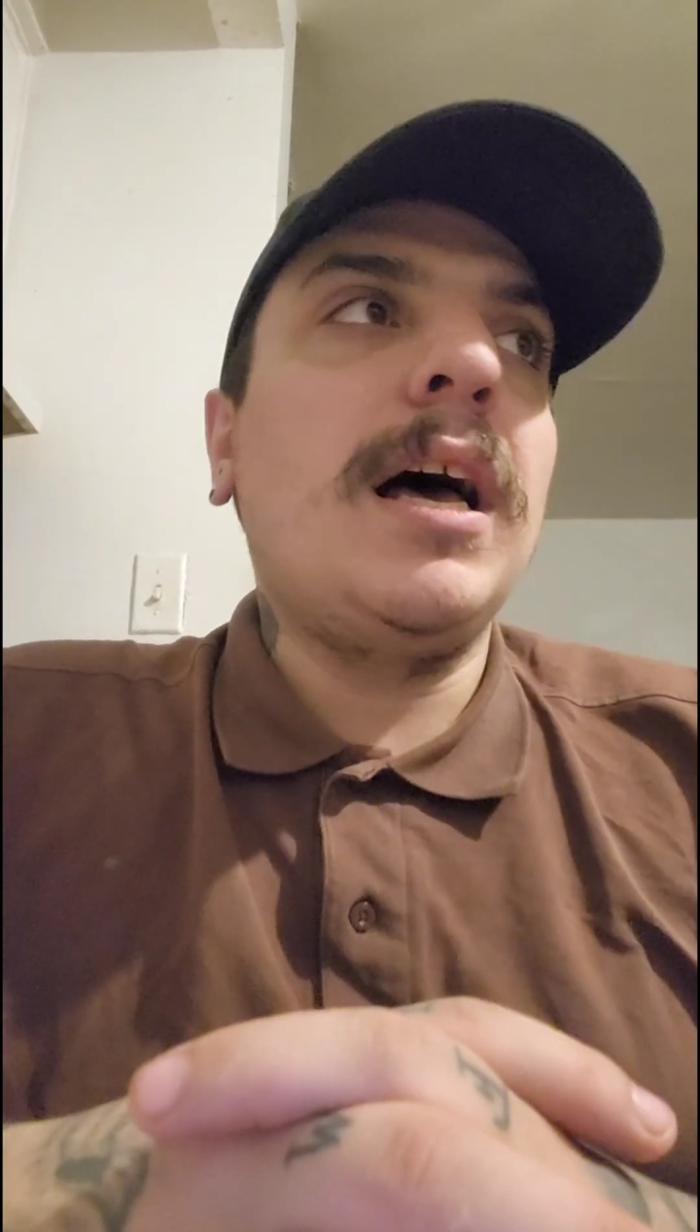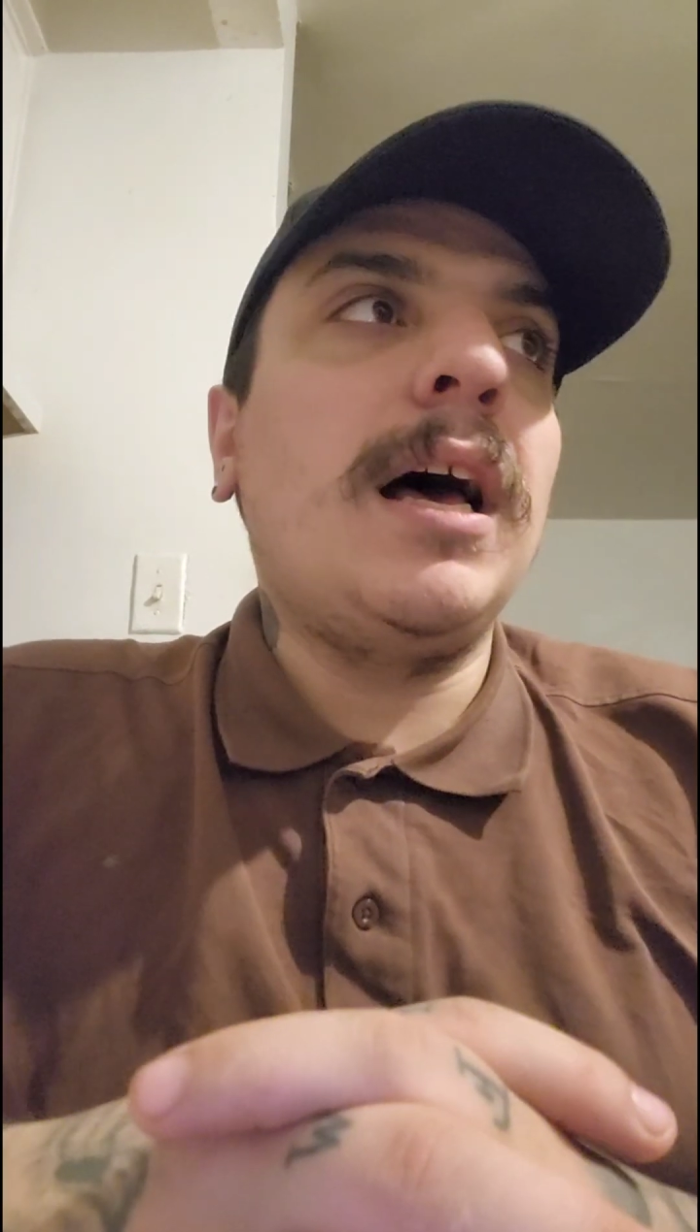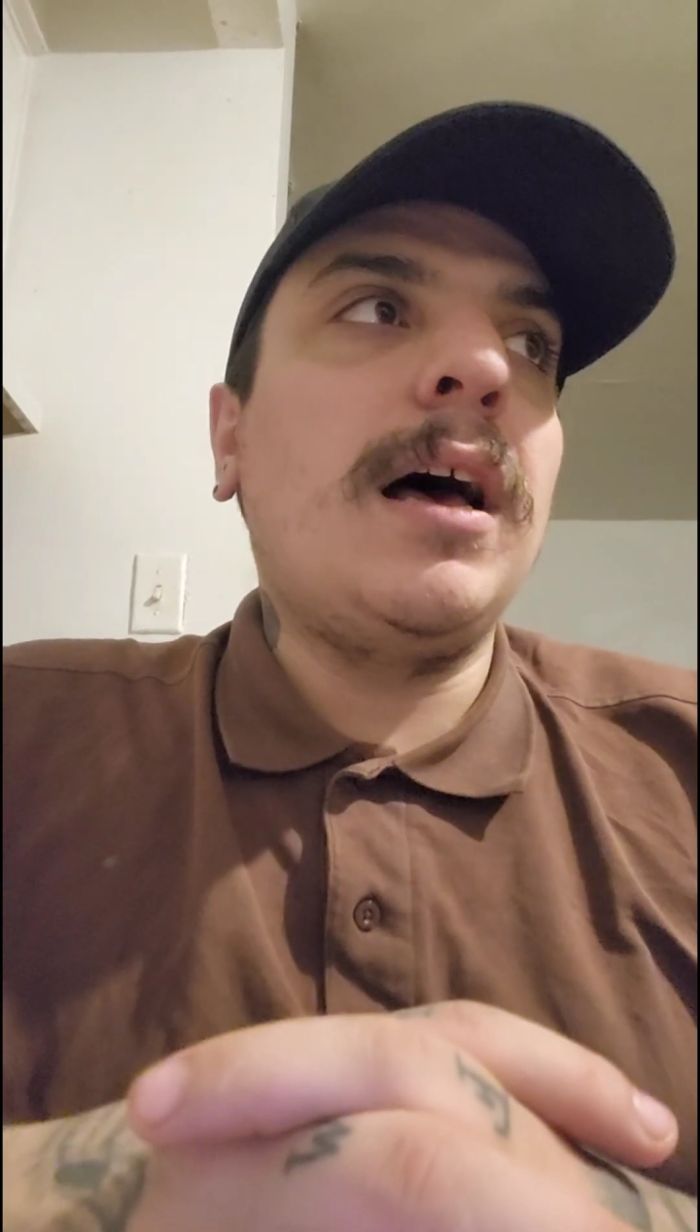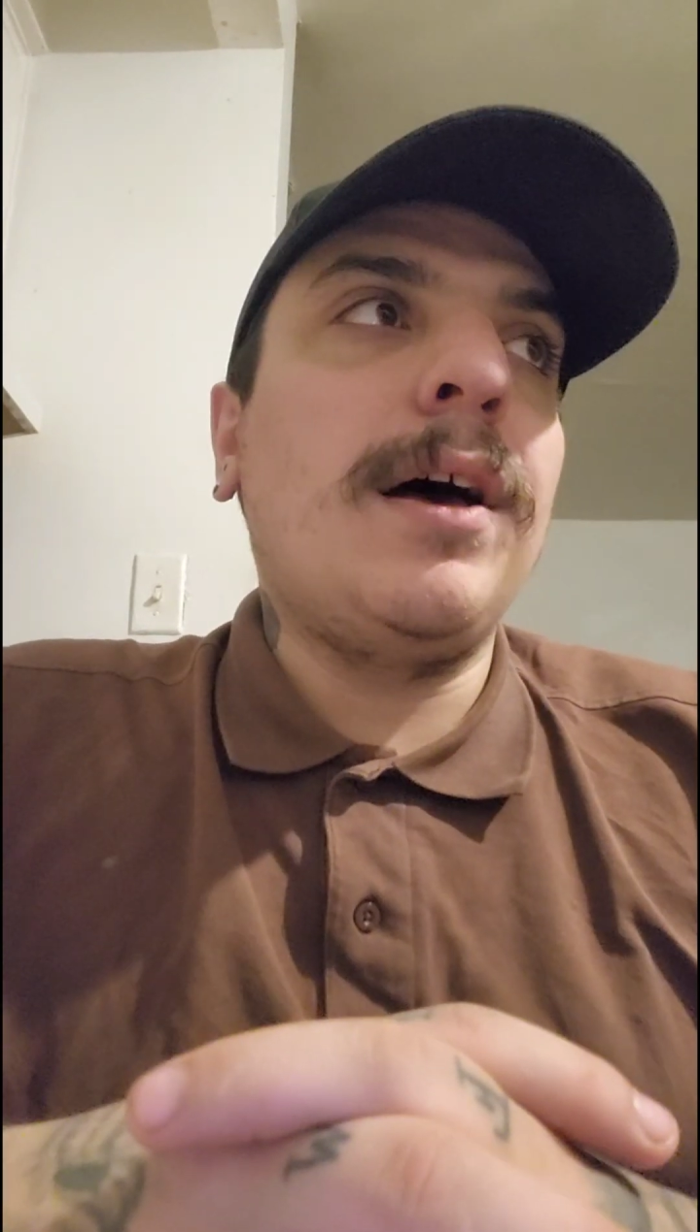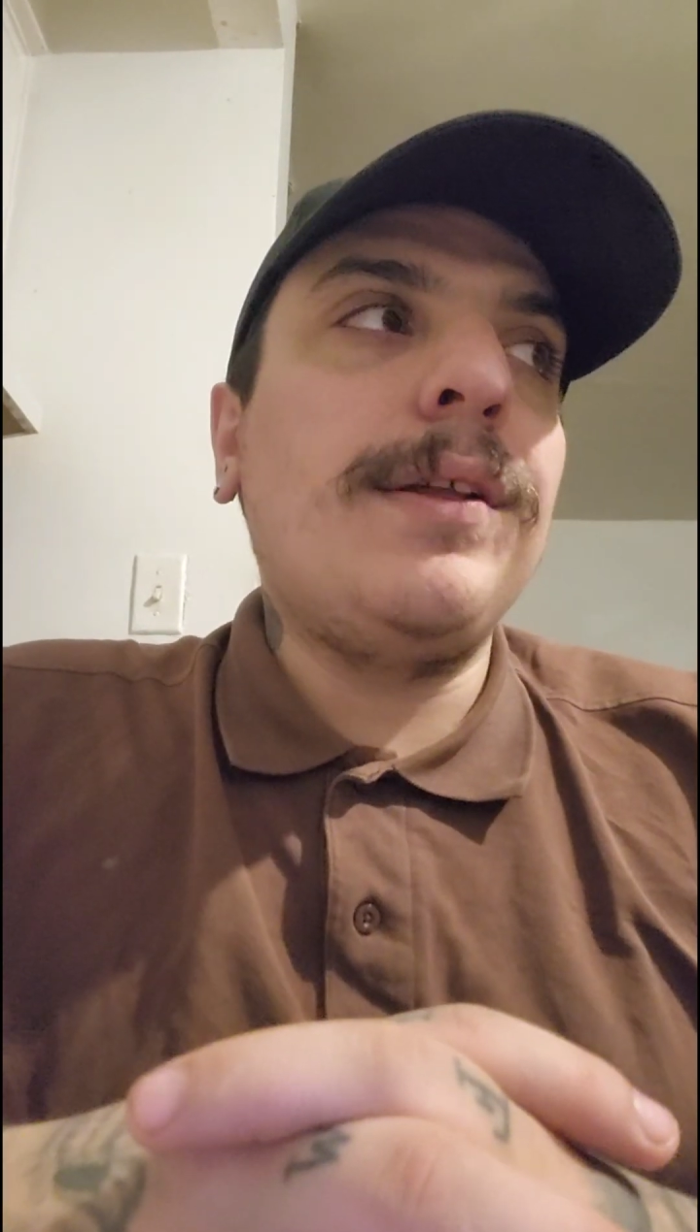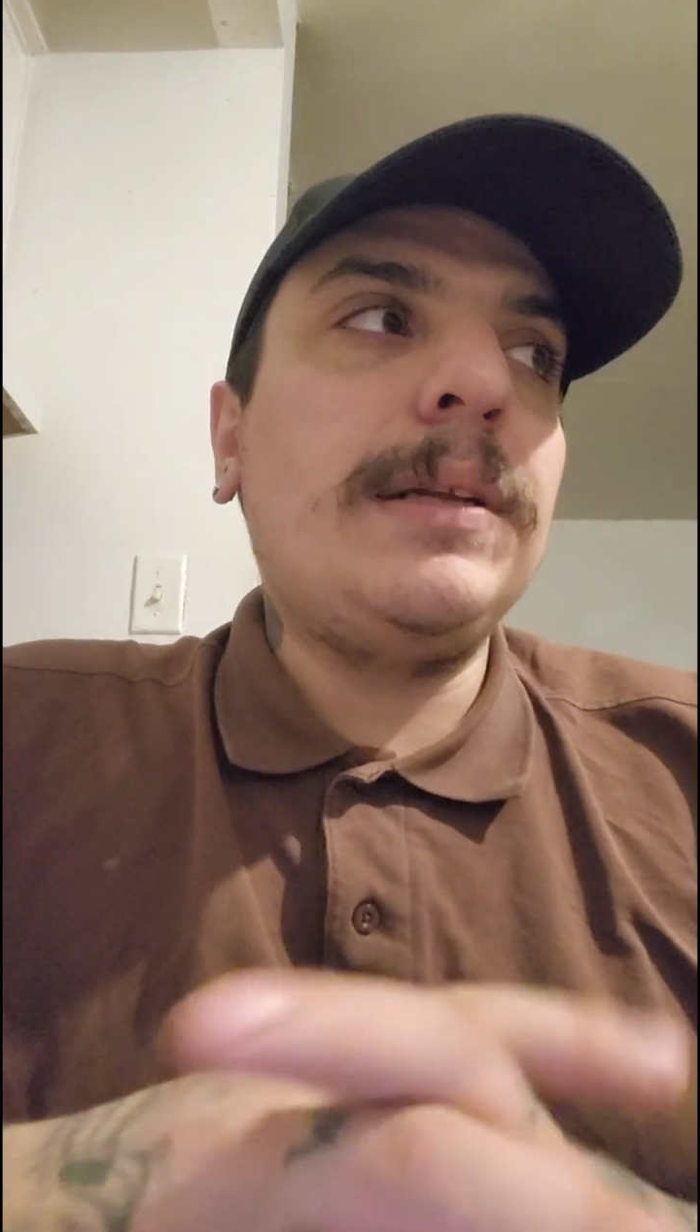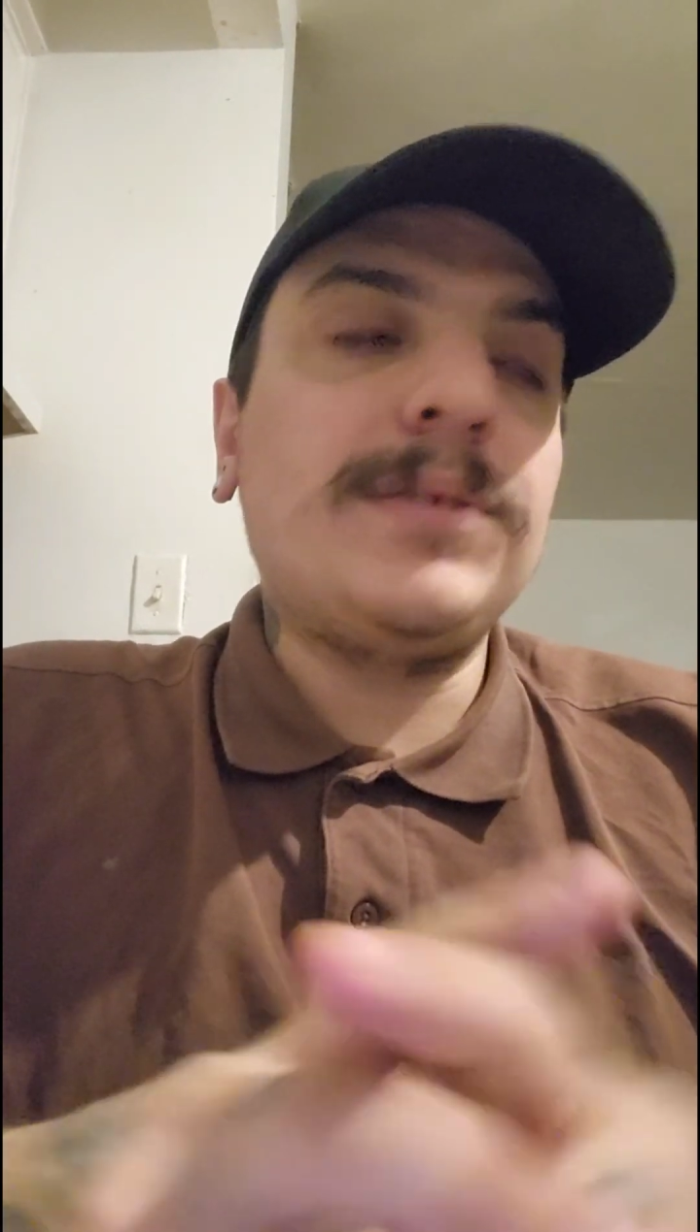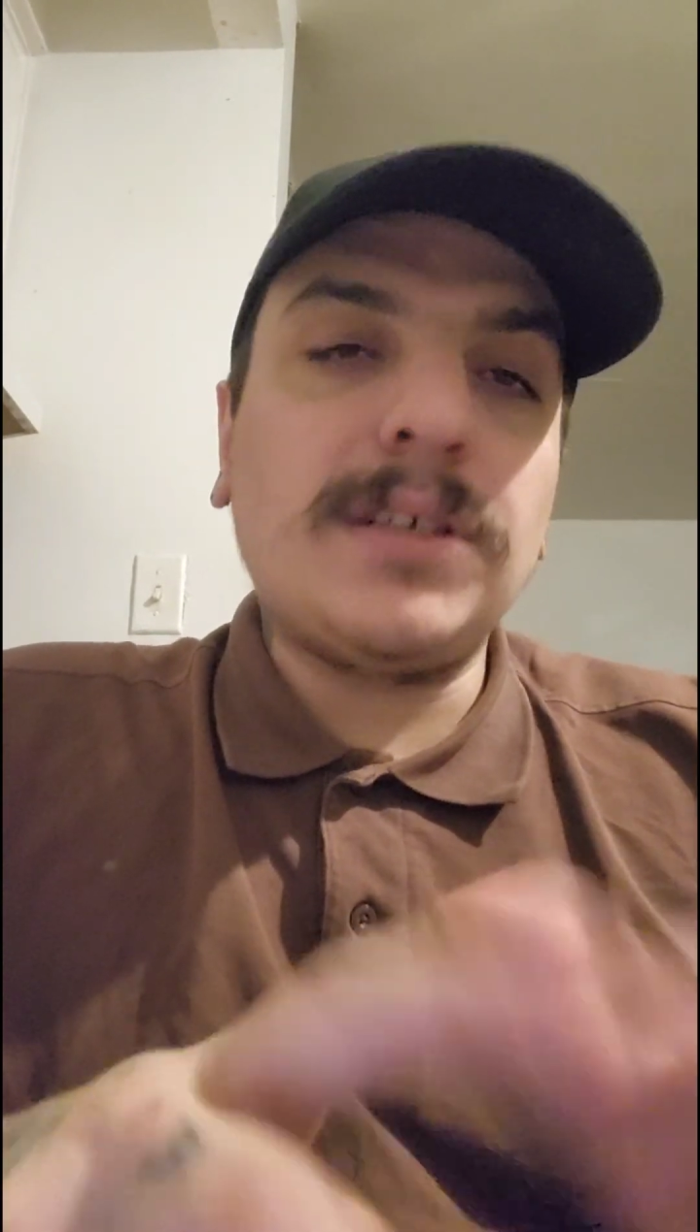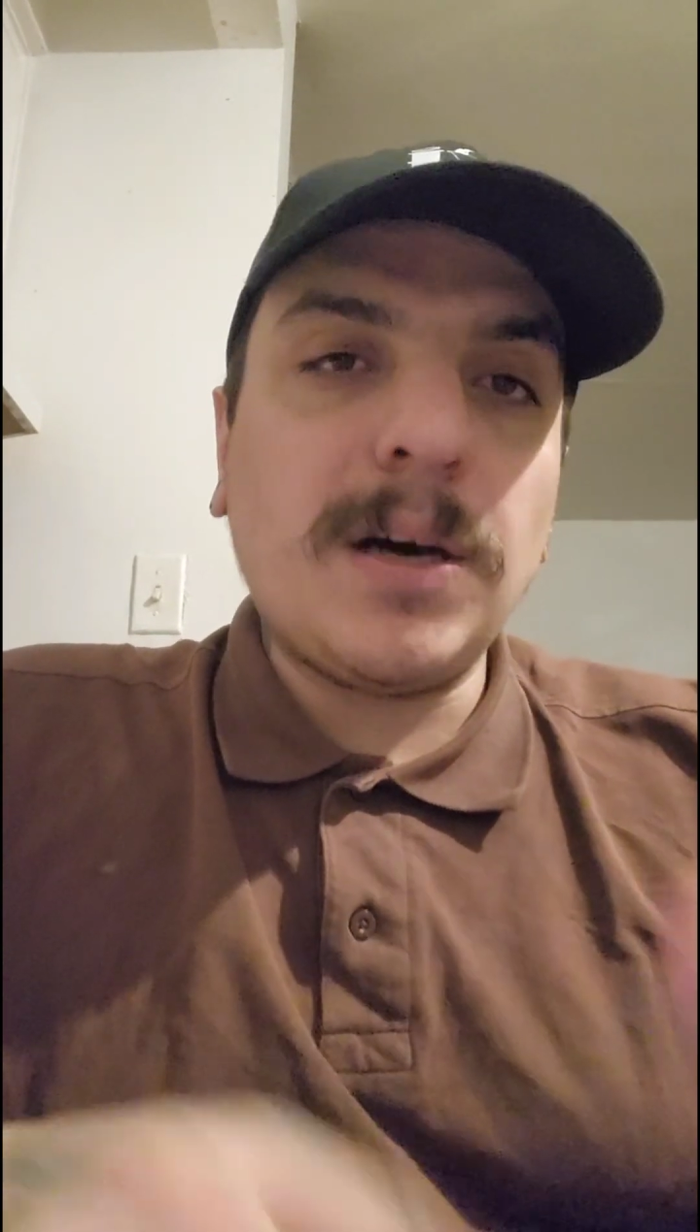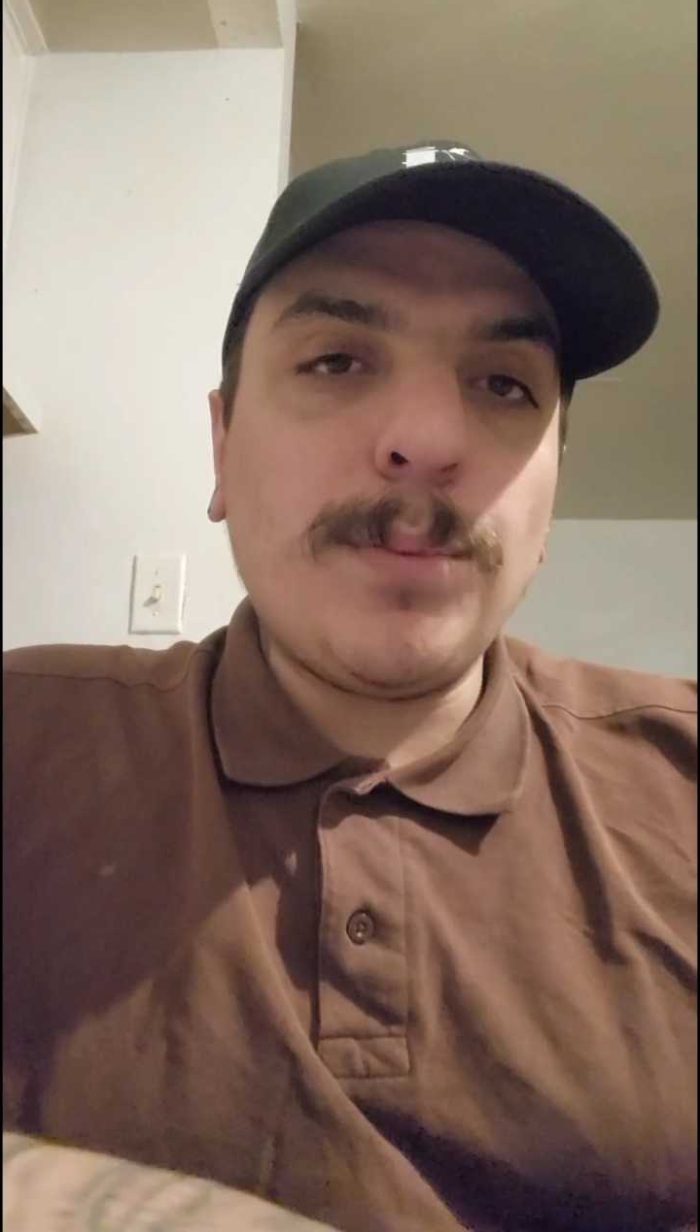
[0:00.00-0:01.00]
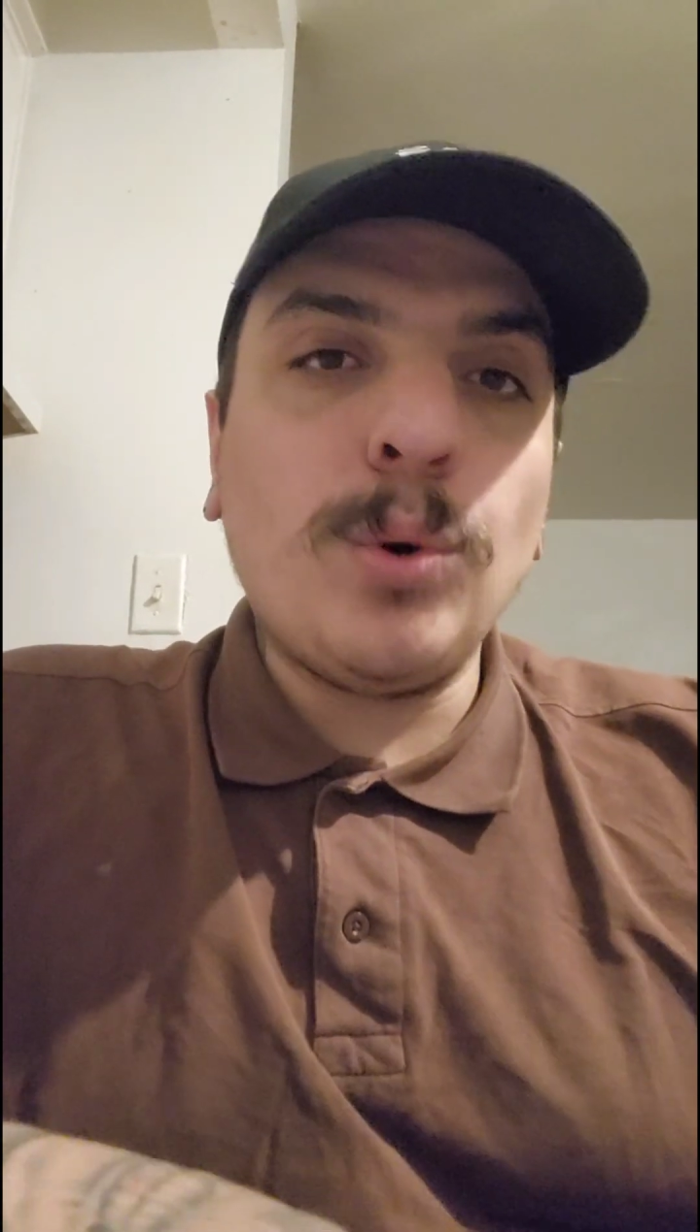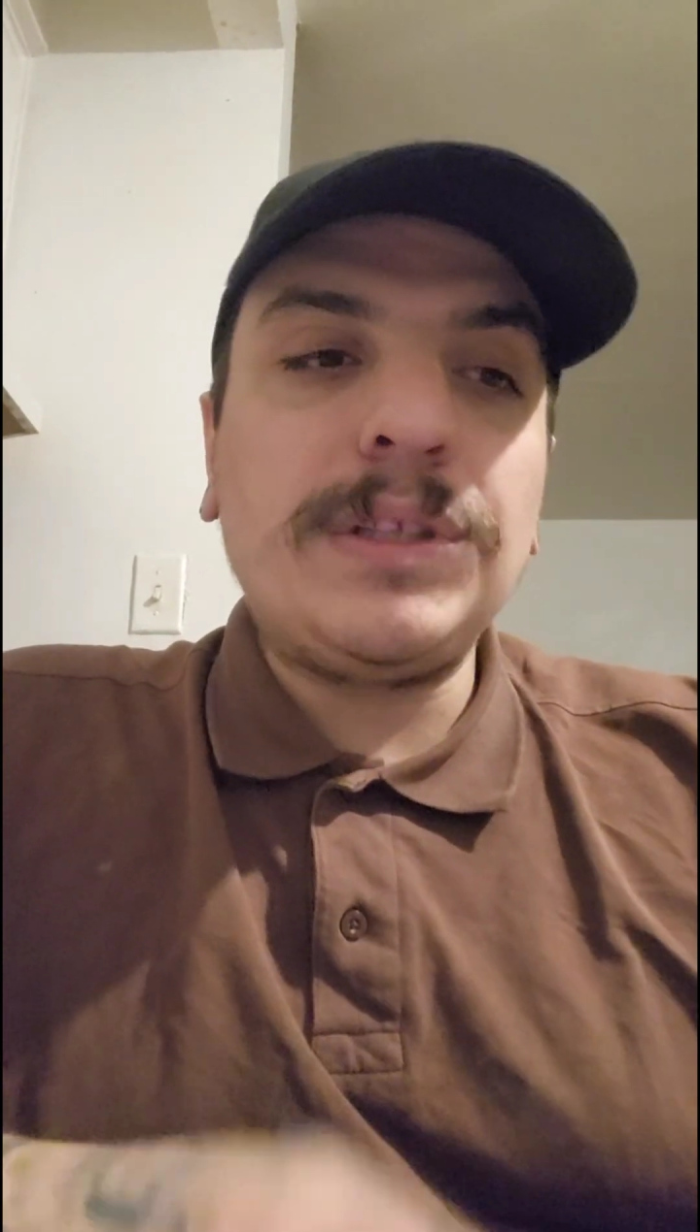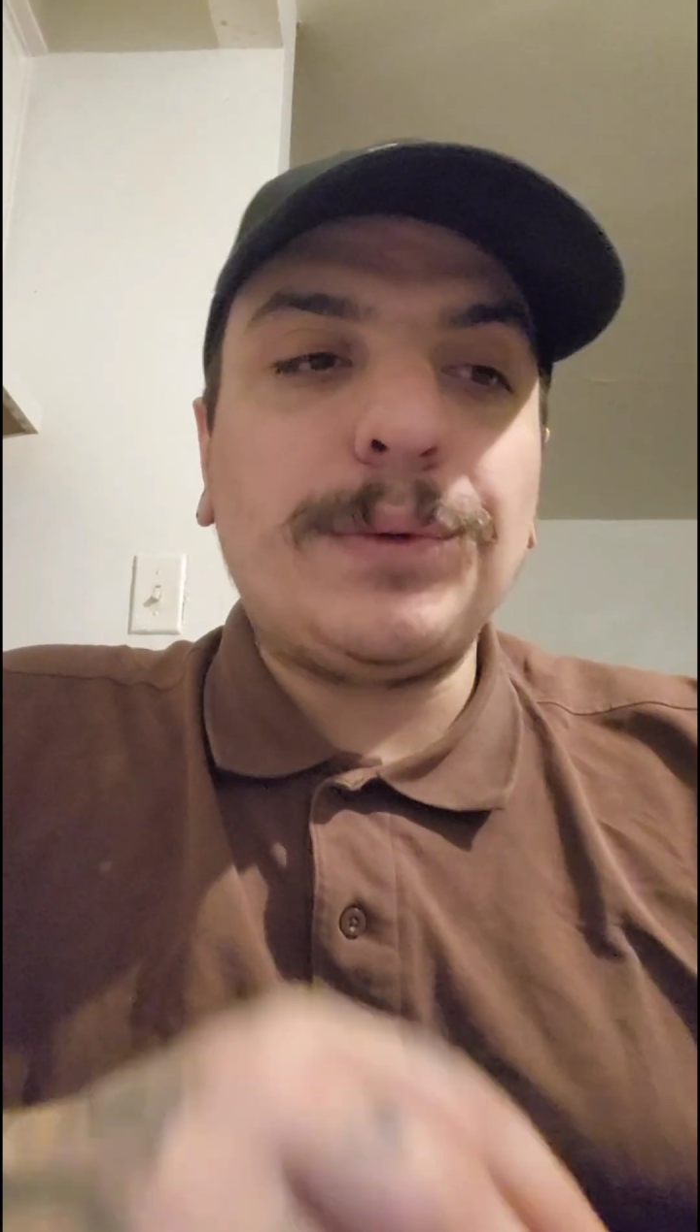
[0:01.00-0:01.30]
there was a couple,